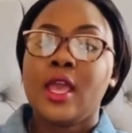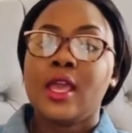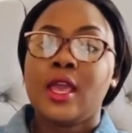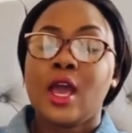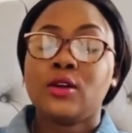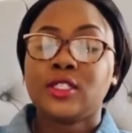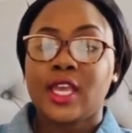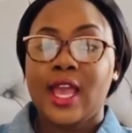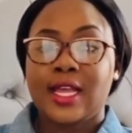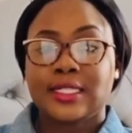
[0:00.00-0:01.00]
a
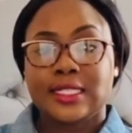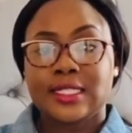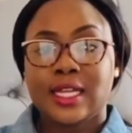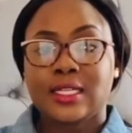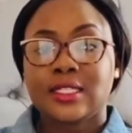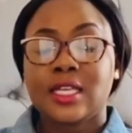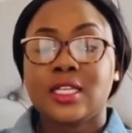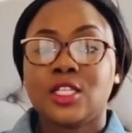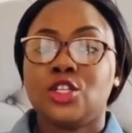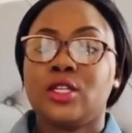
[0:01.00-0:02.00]
healthcare assistant
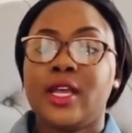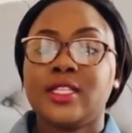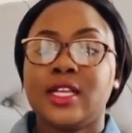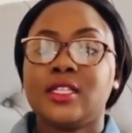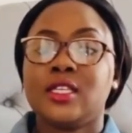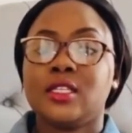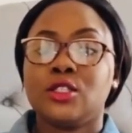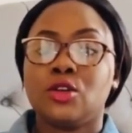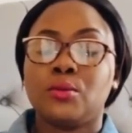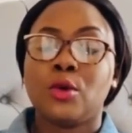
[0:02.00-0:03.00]
in the United
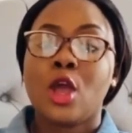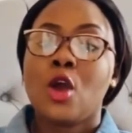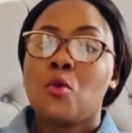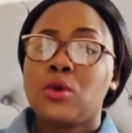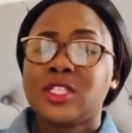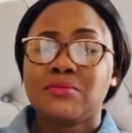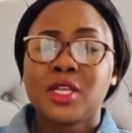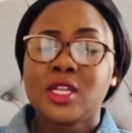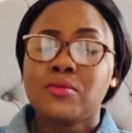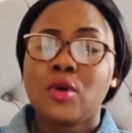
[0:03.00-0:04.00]
Kingdom with
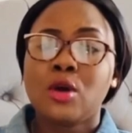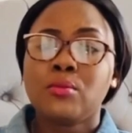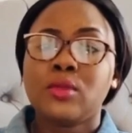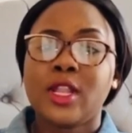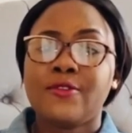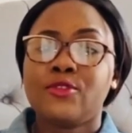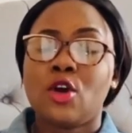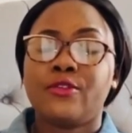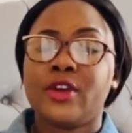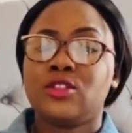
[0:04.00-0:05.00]
minimum level
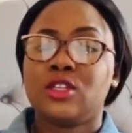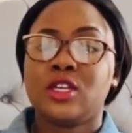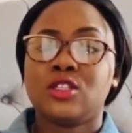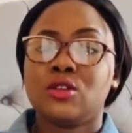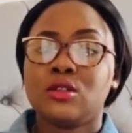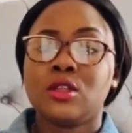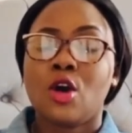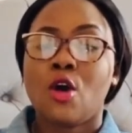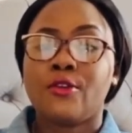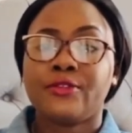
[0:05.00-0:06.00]
of education
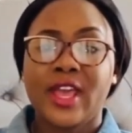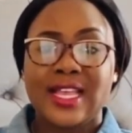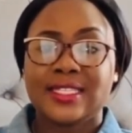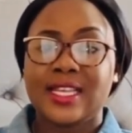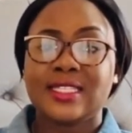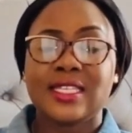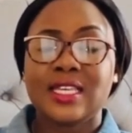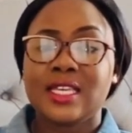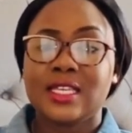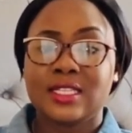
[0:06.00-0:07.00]
of
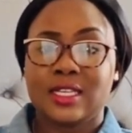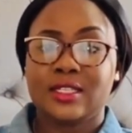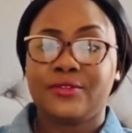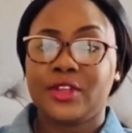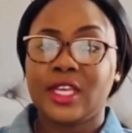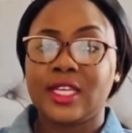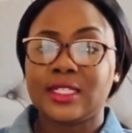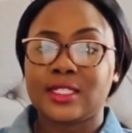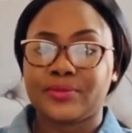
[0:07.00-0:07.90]
SSE certificate.